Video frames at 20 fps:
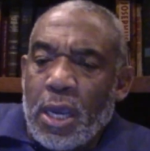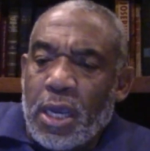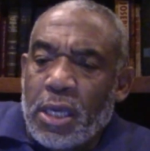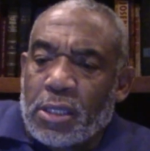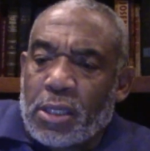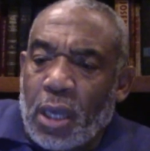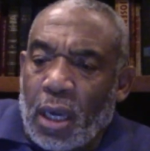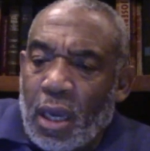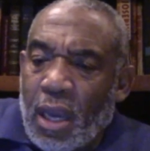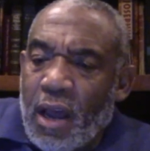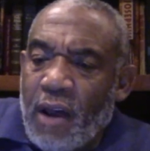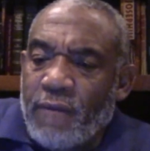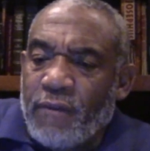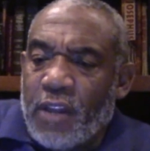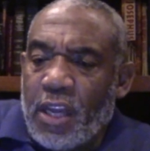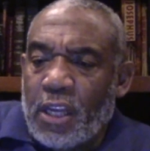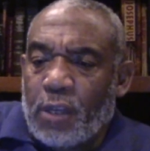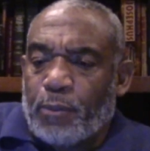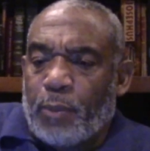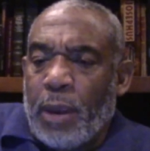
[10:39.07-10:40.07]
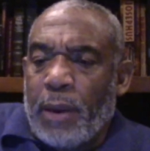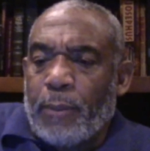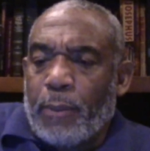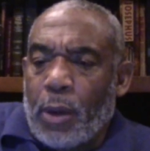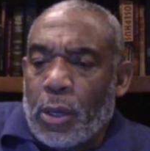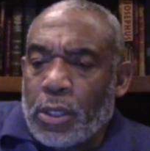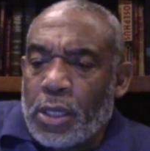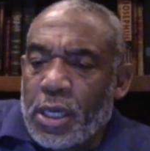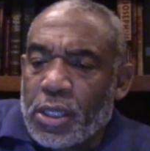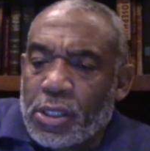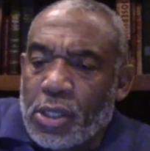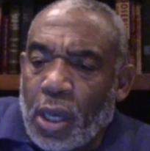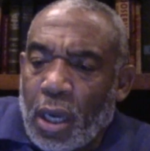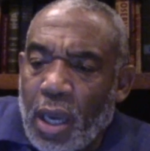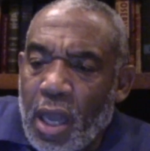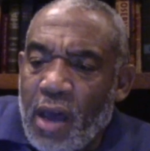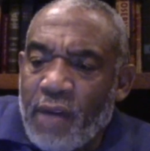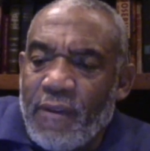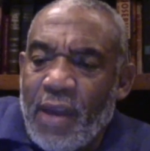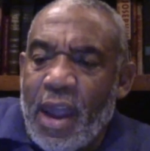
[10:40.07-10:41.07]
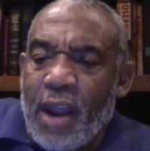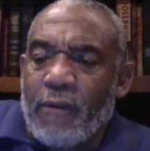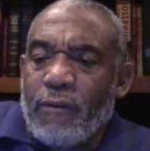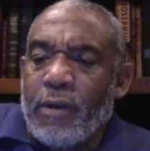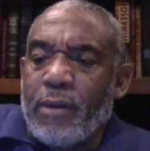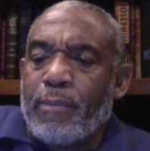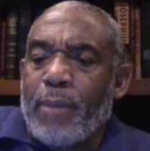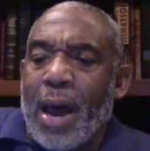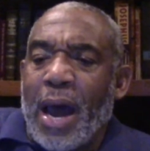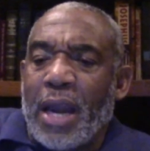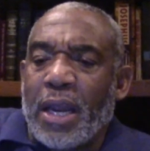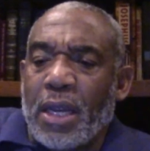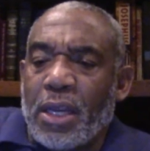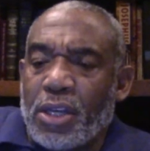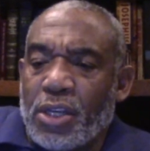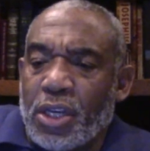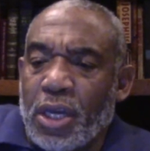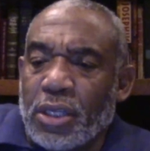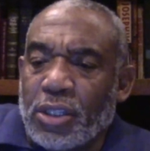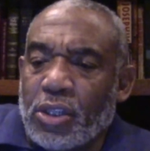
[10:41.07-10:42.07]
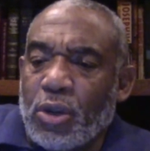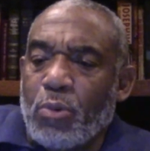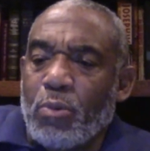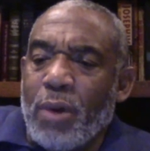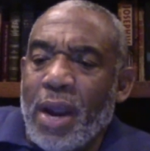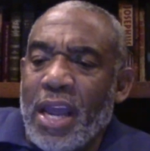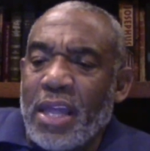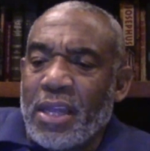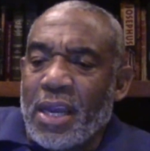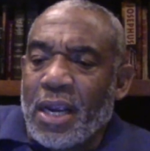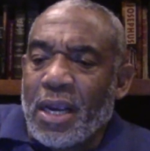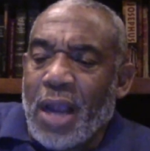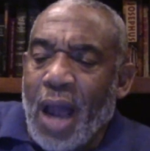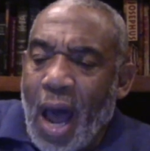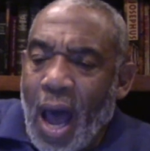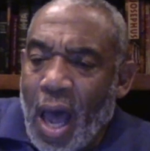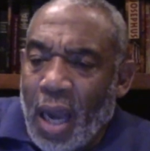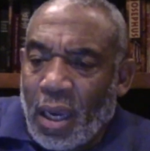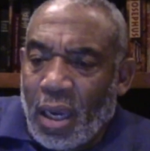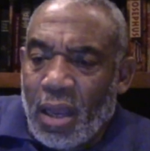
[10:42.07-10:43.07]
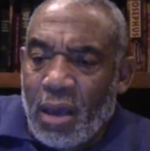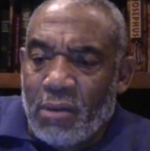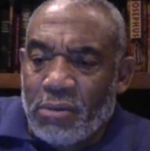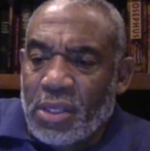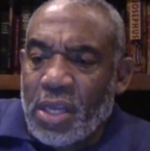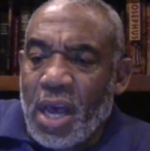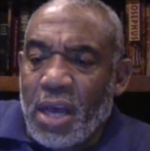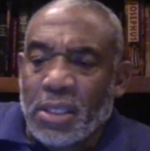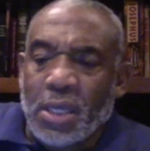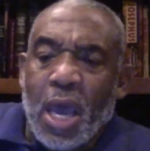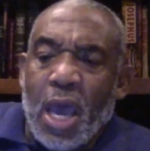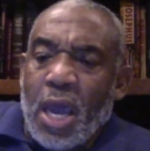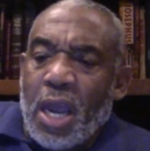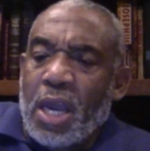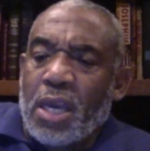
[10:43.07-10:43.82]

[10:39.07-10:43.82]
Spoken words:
is to love these people, is to love everybody just the way that God loves us.